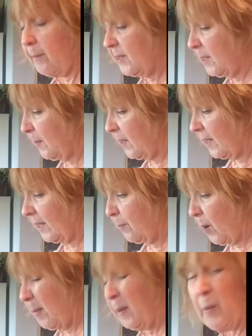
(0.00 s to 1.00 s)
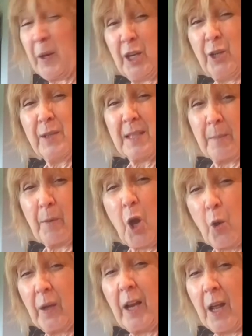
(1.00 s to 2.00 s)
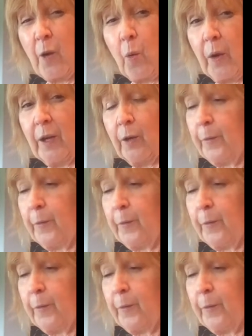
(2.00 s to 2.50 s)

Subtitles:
Typically, you probably want to use some coconut oil.